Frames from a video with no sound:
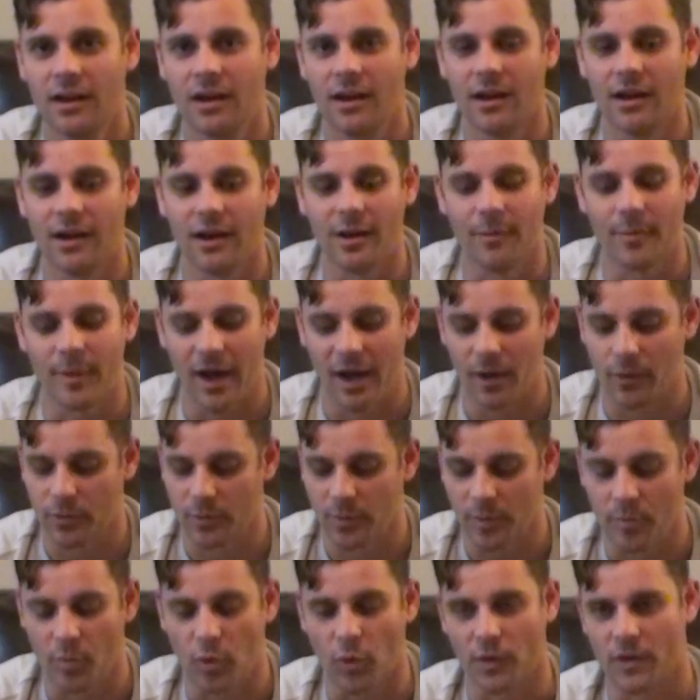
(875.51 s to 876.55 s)
I would
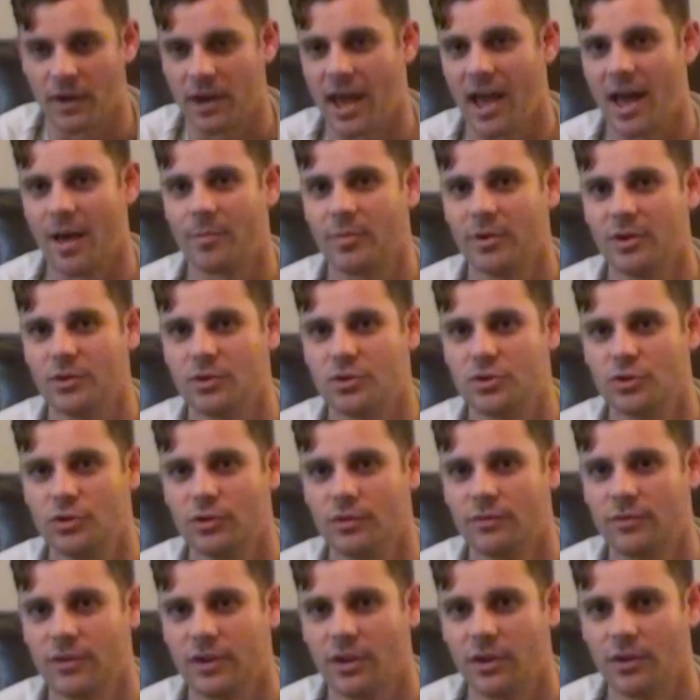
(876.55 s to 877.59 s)
be more than happy to
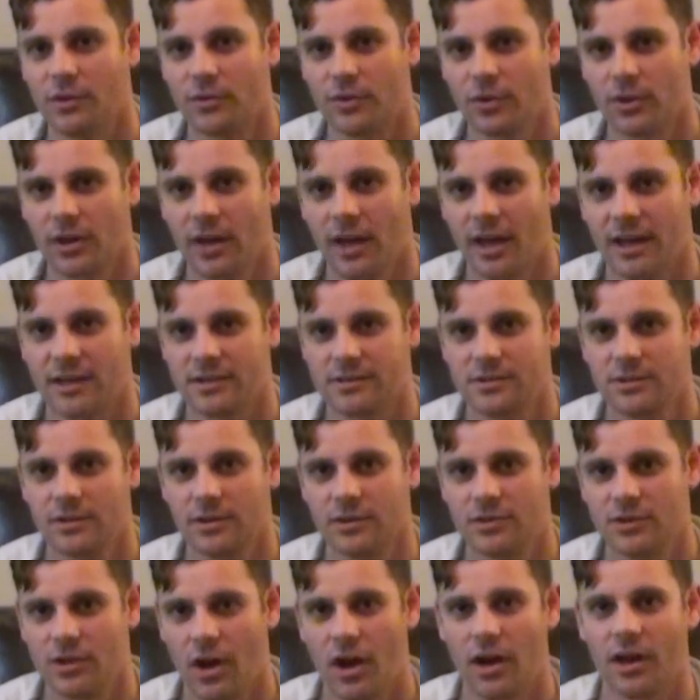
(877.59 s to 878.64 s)
shoot a video for you
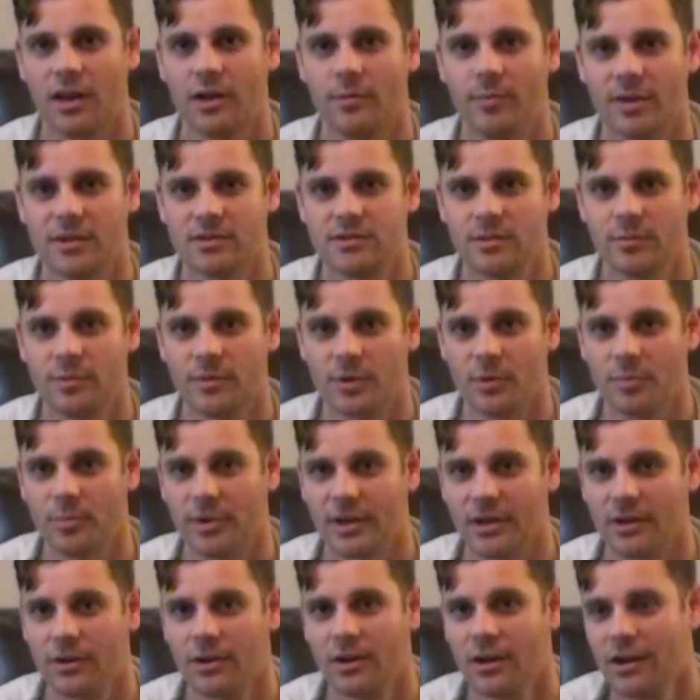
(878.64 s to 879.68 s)
guys talking about some of their
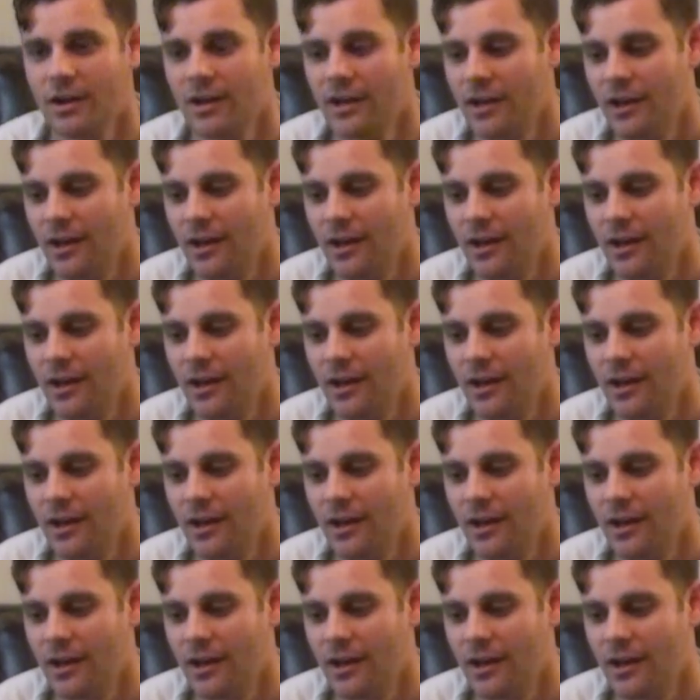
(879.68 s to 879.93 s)
beer.